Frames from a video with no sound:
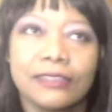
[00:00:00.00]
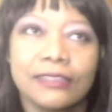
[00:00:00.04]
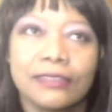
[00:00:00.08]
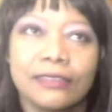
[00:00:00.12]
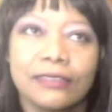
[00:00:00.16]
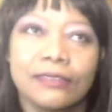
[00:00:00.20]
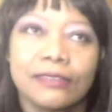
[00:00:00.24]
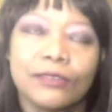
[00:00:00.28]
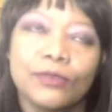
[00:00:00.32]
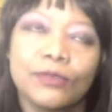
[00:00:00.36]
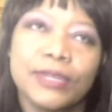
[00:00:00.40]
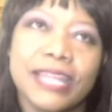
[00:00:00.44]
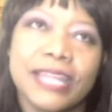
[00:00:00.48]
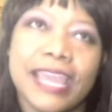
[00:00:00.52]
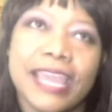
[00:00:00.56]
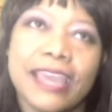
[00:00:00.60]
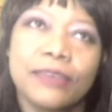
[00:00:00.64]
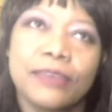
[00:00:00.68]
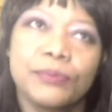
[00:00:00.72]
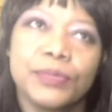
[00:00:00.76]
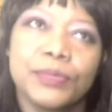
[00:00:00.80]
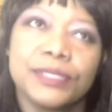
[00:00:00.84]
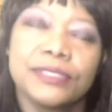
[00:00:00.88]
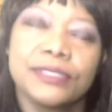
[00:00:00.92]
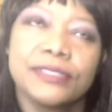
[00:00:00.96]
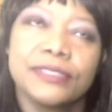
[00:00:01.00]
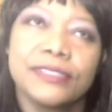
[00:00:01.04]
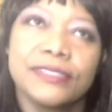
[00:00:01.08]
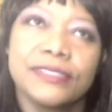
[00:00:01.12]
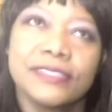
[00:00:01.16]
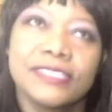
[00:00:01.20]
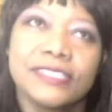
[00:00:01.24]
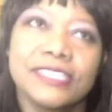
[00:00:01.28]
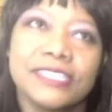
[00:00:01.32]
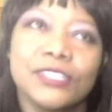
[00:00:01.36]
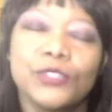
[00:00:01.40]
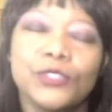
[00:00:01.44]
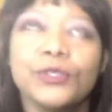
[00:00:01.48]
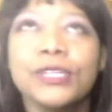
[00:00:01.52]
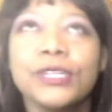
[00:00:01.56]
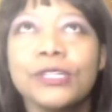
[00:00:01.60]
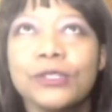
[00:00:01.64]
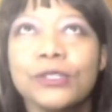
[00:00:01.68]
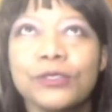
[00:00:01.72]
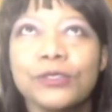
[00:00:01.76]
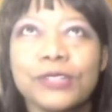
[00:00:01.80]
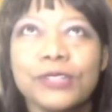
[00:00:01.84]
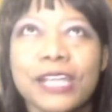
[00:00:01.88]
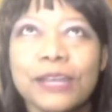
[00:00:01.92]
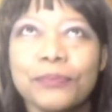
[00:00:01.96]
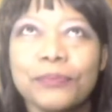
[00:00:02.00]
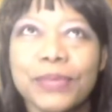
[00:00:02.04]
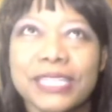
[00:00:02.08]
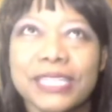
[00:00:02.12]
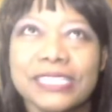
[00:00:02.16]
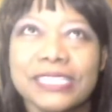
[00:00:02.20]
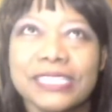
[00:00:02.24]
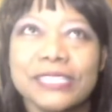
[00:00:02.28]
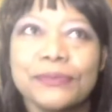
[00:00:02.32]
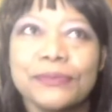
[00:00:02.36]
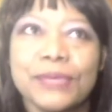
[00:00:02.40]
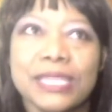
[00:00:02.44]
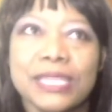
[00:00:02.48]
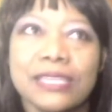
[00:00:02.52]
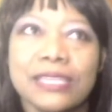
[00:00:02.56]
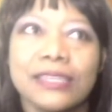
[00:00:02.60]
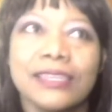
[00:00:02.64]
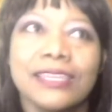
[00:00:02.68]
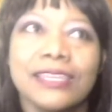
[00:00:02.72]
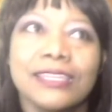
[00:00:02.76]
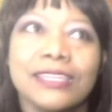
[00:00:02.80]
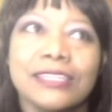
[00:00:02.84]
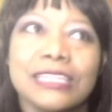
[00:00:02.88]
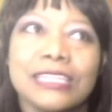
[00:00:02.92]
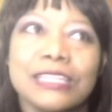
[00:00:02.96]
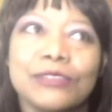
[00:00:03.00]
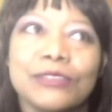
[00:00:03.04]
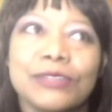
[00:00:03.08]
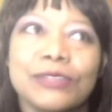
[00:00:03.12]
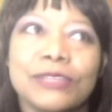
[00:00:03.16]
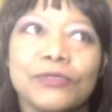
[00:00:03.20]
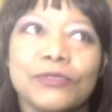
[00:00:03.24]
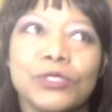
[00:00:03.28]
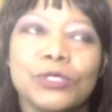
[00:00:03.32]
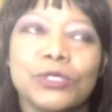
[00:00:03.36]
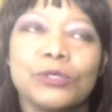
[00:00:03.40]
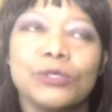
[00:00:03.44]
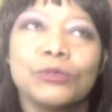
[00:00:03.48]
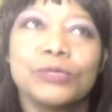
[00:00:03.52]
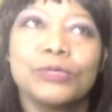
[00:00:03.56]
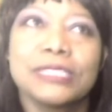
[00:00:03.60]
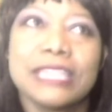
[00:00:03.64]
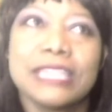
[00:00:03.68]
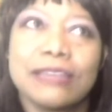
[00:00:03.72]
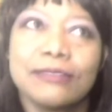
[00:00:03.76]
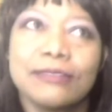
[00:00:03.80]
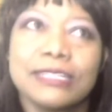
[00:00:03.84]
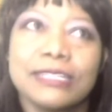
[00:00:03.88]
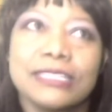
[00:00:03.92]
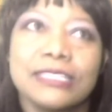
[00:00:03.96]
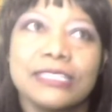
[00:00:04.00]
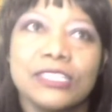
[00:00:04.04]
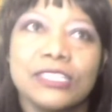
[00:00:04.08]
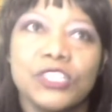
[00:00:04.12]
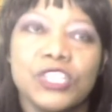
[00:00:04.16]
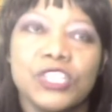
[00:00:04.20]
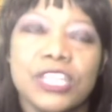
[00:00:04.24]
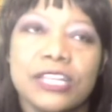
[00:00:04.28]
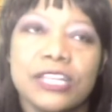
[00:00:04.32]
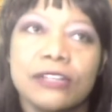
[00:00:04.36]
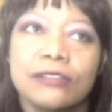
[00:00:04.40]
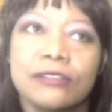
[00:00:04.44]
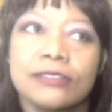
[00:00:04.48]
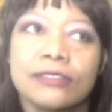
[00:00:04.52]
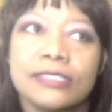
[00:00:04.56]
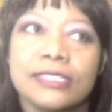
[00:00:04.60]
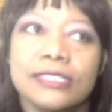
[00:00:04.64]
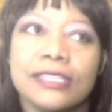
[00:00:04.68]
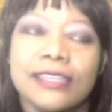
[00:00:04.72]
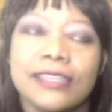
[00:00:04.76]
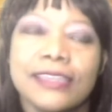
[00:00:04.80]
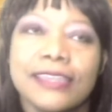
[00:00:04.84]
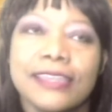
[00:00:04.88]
What happened? She says, you can look up at me. You don't have to look down at the shelves.